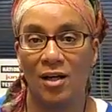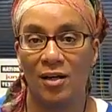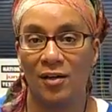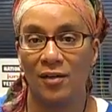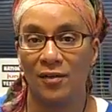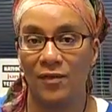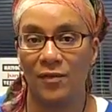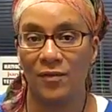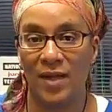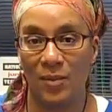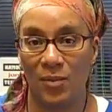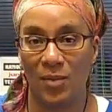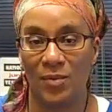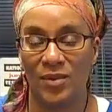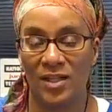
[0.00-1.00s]

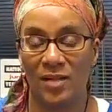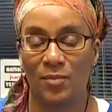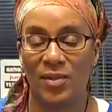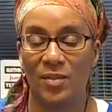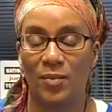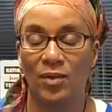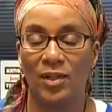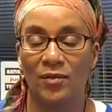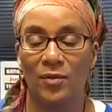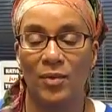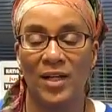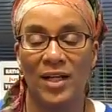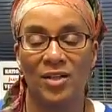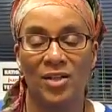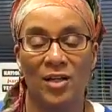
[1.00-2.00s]
that represent people living
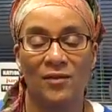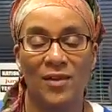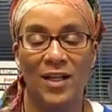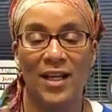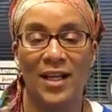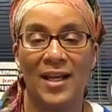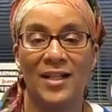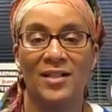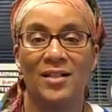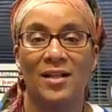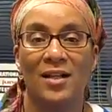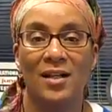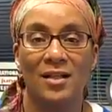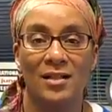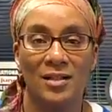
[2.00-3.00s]
with HIV/AIDS
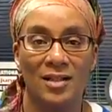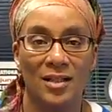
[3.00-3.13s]
to